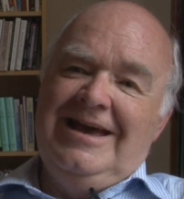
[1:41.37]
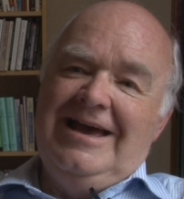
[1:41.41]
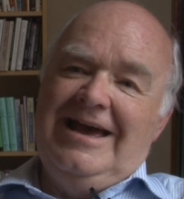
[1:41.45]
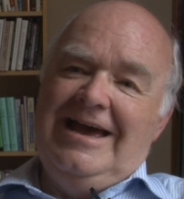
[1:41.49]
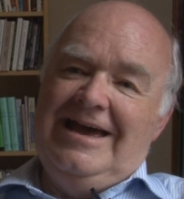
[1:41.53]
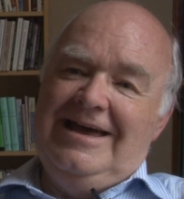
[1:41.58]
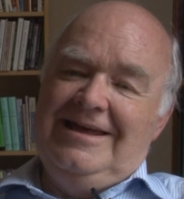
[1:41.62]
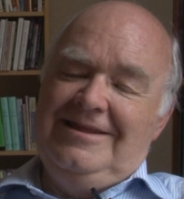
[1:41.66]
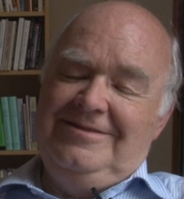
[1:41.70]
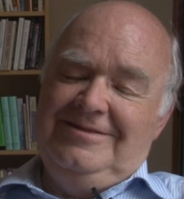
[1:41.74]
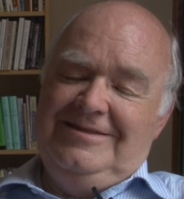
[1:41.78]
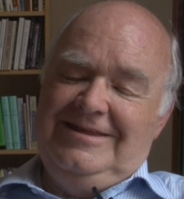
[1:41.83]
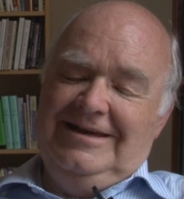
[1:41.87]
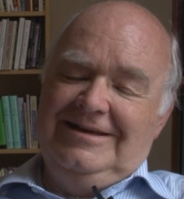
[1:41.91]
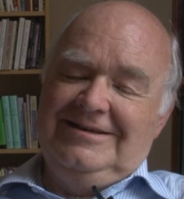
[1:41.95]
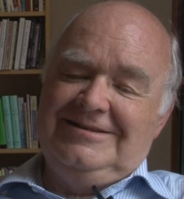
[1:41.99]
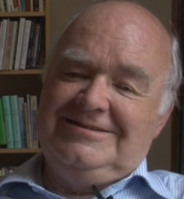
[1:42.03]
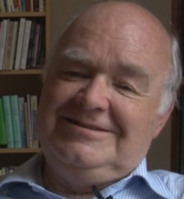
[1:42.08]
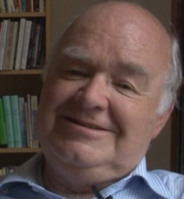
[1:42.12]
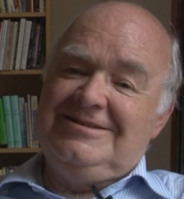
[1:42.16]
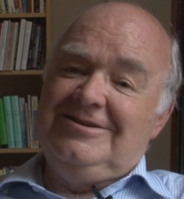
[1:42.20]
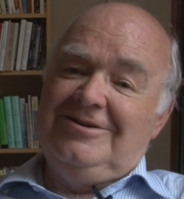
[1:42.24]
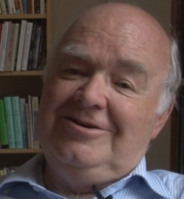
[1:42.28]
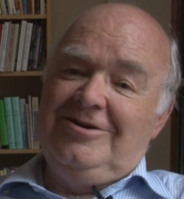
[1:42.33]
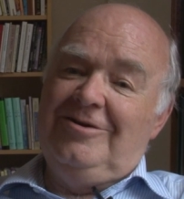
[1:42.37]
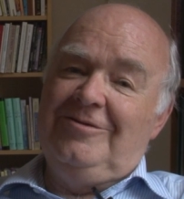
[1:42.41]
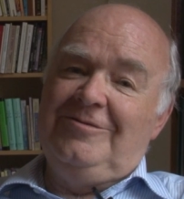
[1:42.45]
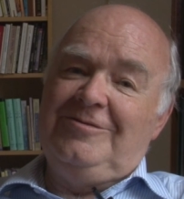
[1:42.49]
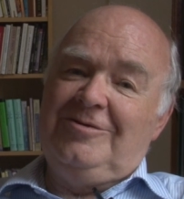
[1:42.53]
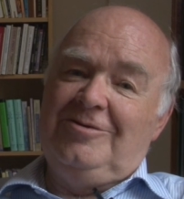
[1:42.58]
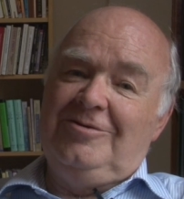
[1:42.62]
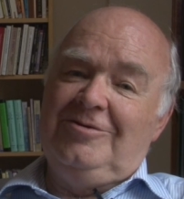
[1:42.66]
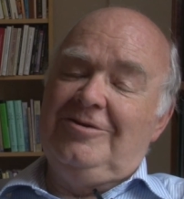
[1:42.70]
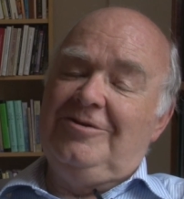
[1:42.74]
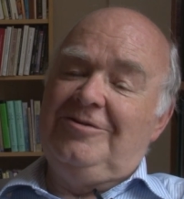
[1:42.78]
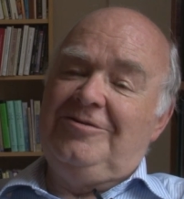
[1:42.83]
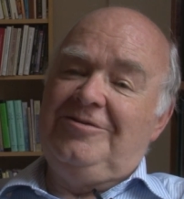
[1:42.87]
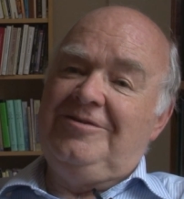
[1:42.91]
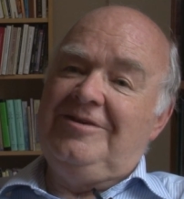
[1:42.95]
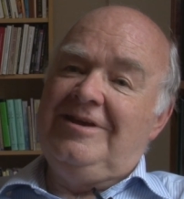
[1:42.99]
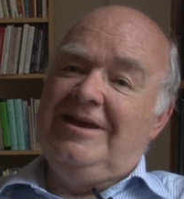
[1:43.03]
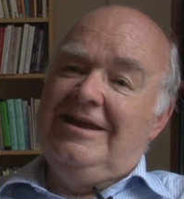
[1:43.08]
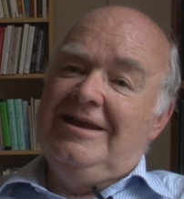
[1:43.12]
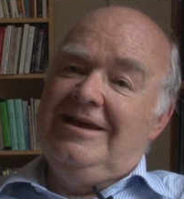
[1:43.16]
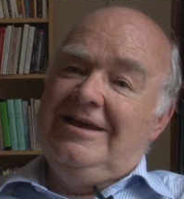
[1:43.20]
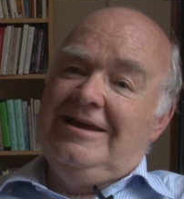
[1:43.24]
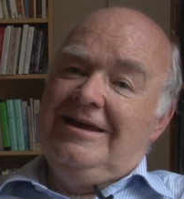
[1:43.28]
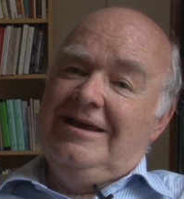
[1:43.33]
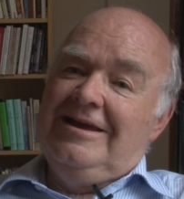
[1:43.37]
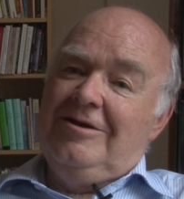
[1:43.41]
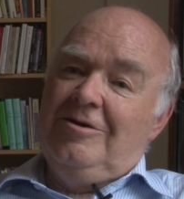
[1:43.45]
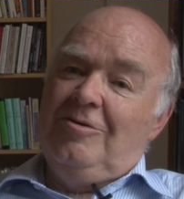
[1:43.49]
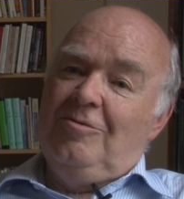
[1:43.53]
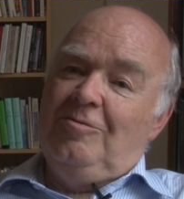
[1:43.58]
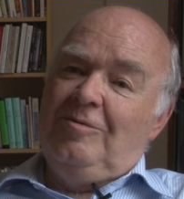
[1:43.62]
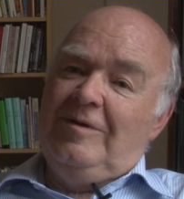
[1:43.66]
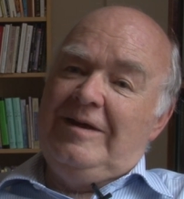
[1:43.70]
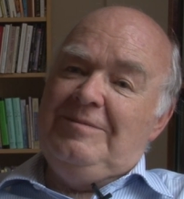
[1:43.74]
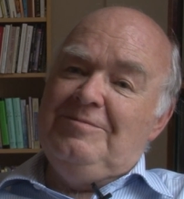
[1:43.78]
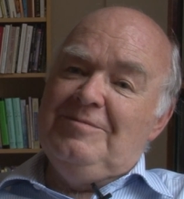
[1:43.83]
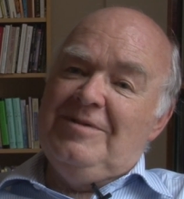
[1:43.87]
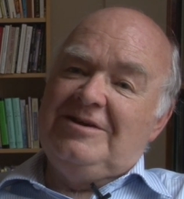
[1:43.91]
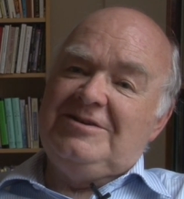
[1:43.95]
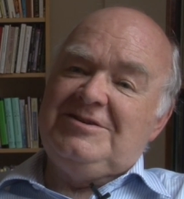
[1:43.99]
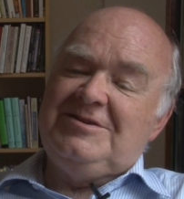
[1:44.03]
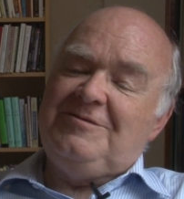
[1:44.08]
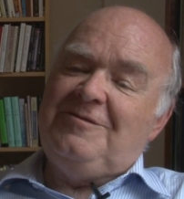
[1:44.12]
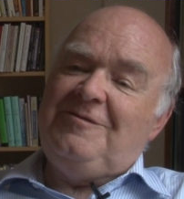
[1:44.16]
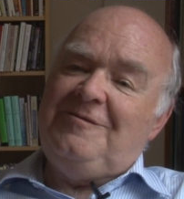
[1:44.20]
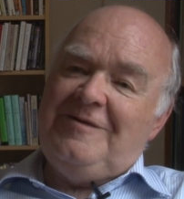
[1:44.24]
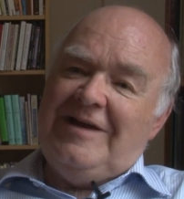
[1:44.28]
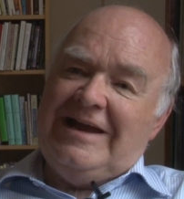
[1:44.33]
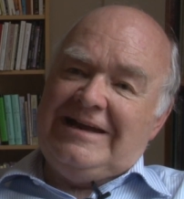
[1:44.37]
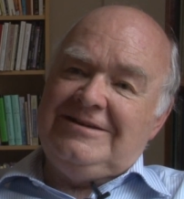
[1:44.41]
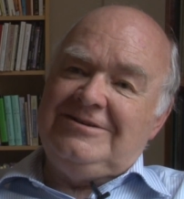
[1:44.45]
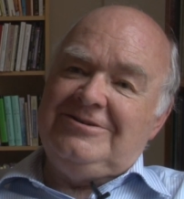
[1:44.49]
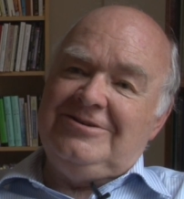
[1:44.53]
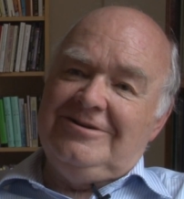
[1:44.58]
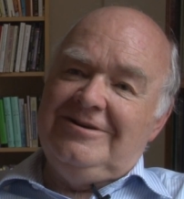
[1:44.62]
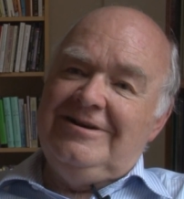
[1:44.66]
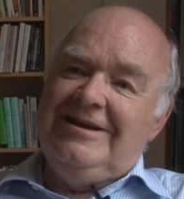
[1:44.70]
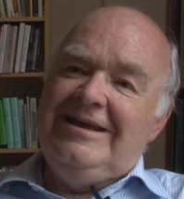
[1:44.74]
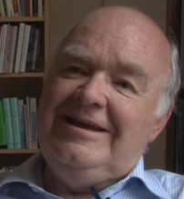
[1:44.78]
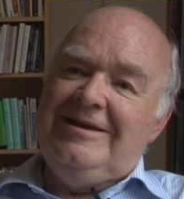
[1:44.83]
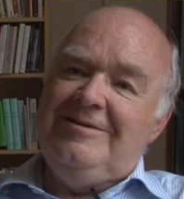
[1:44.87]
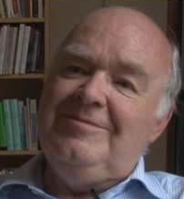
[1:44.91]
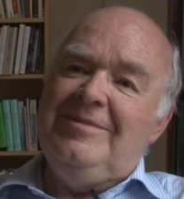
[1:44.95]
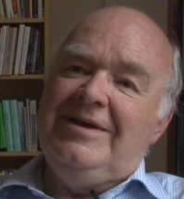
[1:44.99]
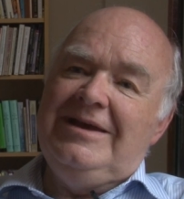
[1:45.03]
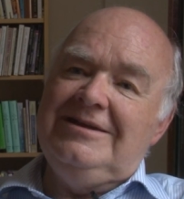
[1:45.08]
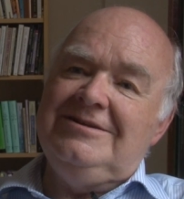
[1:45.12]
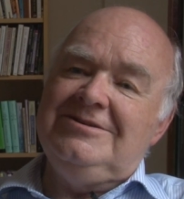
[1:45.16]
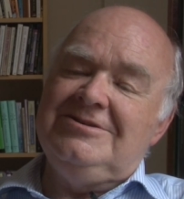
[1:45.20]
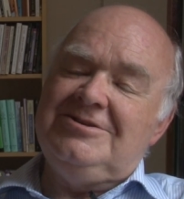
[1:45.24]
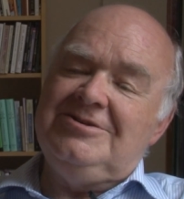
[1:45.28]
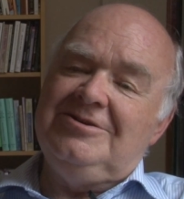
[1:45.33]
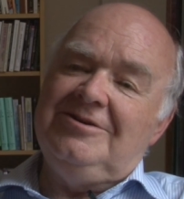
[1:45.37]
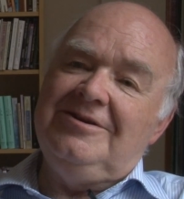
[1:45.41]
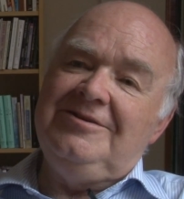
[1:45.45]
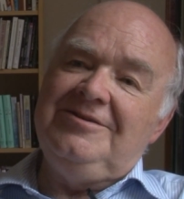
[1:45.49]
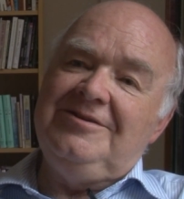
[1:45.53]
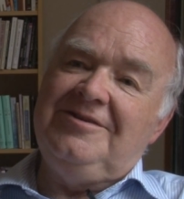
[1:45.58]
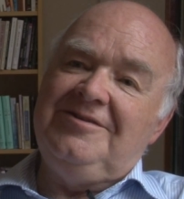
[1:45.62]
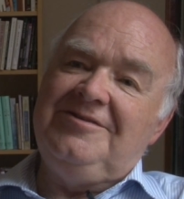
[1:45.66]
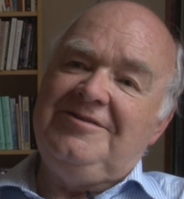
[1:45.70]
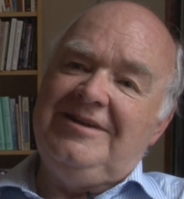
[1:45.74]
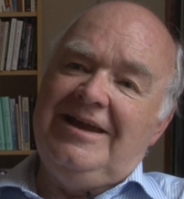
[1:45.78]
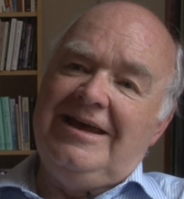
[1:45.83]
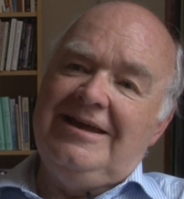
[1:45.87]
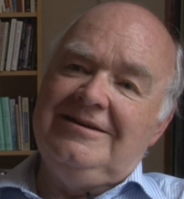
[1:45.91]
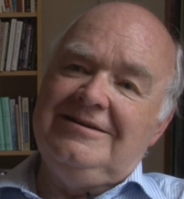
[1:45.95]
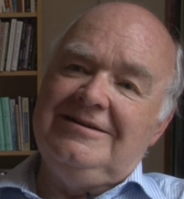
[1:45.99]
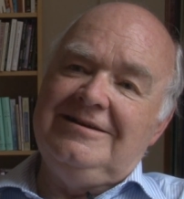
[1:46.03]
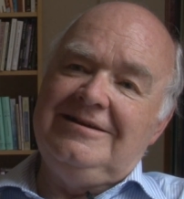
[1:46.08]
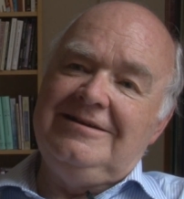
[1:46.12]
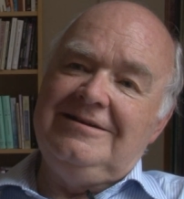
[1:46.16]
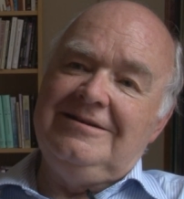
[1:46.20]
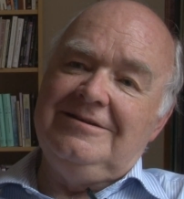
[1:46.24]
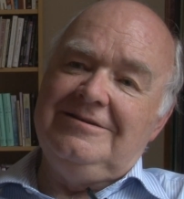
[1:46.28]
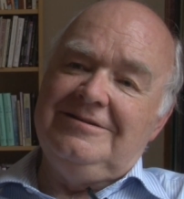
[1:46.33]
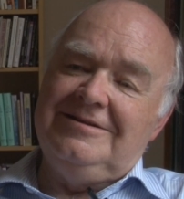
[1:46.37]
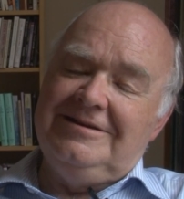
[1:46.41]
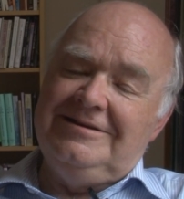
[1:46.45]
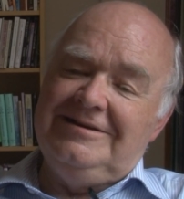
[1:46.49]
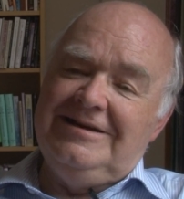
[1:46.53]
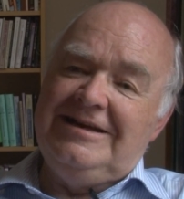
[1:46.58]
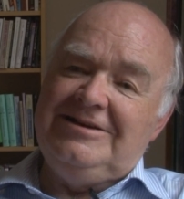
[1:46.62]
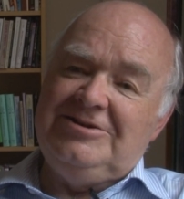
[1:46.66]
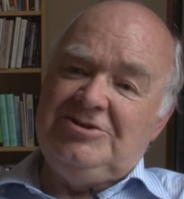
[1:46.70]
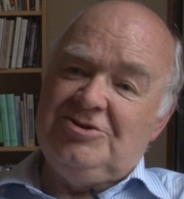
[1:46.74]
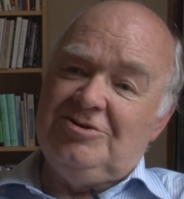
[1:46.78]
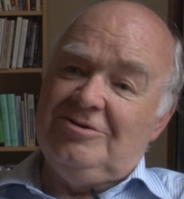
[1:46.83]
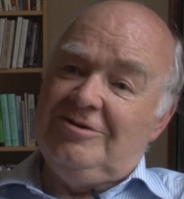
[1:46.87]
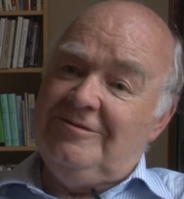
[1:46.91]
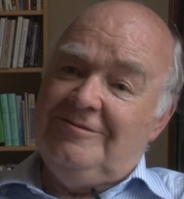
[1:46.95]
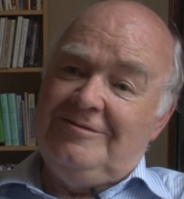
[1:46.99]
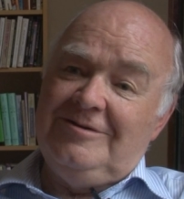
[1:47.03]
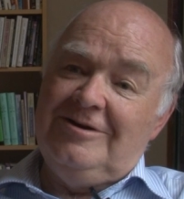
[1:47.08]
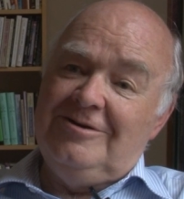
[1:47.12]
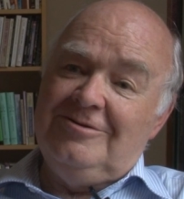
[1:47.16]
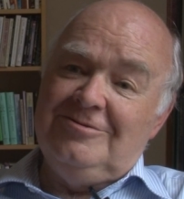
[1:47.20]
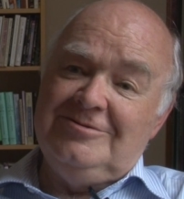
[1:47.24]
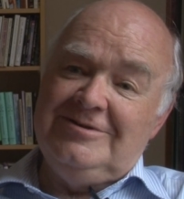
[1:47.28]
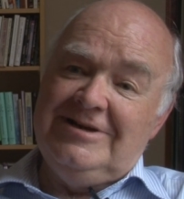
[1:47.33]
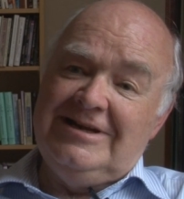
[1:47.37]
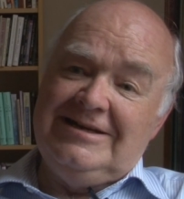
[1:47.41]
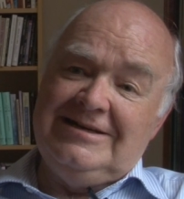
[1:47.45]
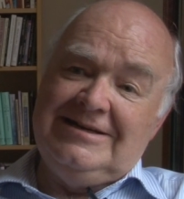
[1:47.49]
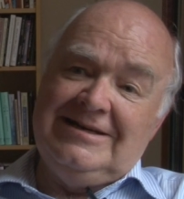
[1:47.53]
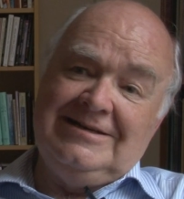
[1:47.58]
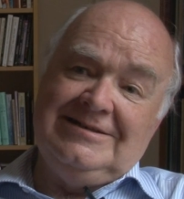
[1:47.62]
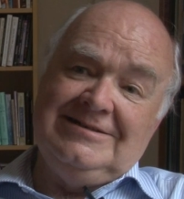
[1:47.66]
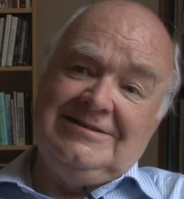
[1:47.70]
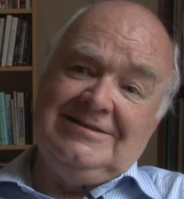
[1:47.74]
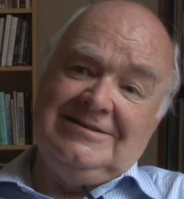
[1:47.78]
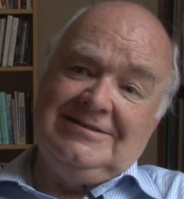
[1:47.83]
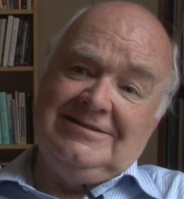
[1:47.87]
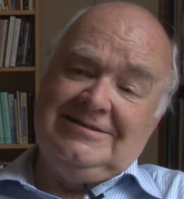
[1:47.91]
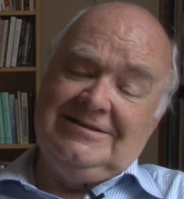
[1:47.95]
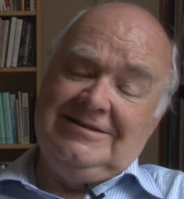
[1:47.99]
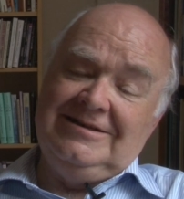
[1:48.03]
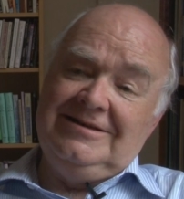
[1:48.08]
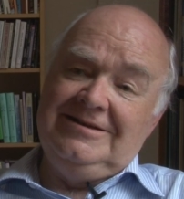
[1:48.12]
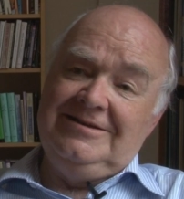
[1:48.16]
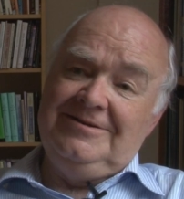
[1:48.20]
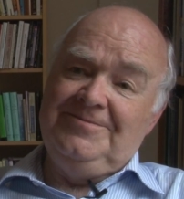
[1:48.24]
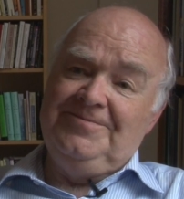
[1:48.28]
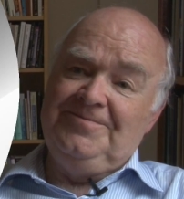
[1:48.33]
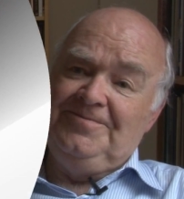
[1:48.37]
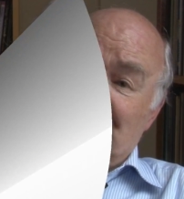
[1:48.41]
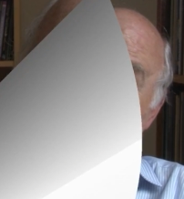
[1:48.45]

and that, of course, we must factor him into understanding the nature of our own identity.